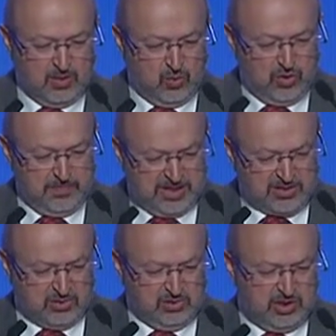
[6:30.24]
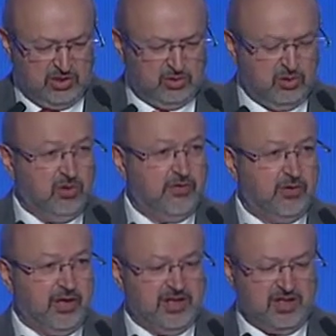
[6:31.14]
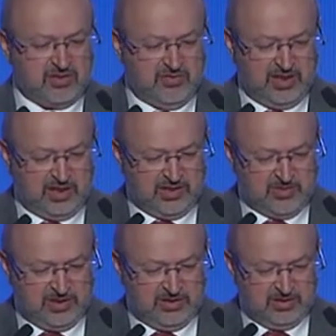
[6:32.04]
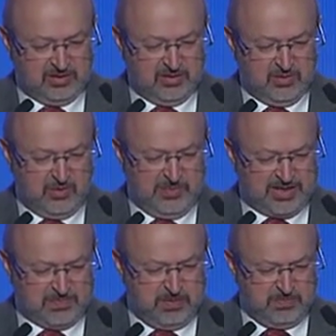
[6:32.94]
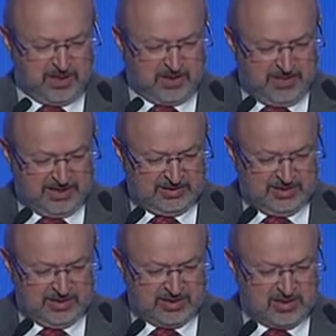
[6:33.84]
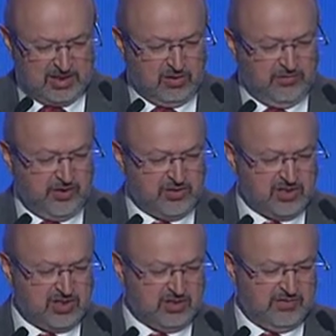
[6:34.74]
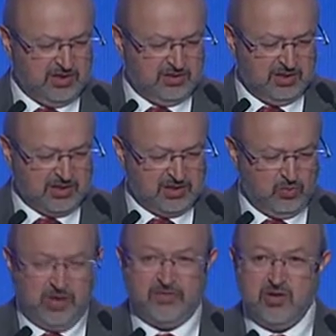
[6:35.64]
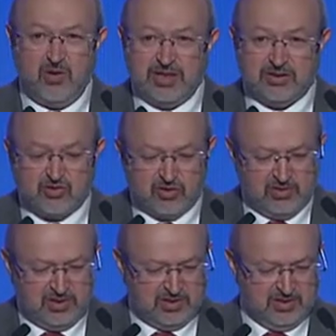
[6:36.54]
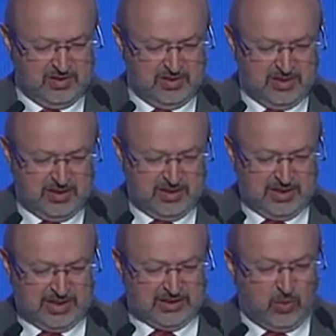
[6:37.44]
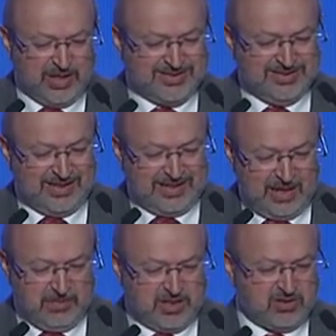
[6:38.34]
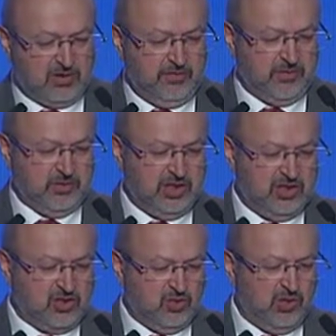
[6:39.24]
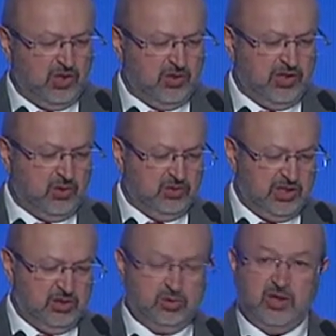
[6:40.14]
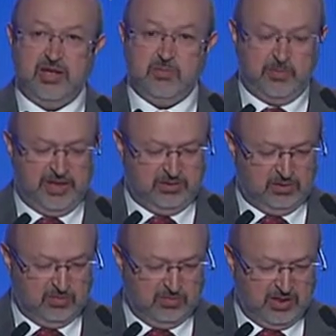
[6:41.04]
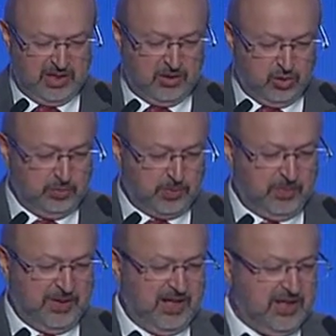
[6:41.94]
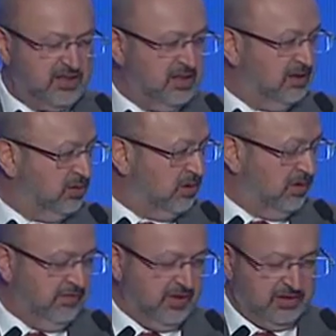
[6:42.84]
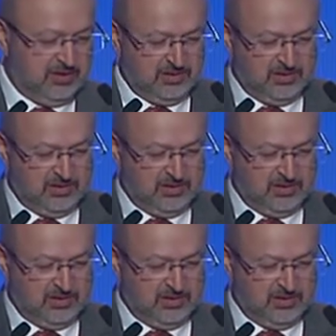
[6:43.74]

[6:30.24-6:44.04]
We must continue to look for areas of engagement. We must be pragmatic and see convergences of interest. We have no other choice. Otherwise, the dynamics of confrontation will only continue to gain momentum and could propel us into conflict.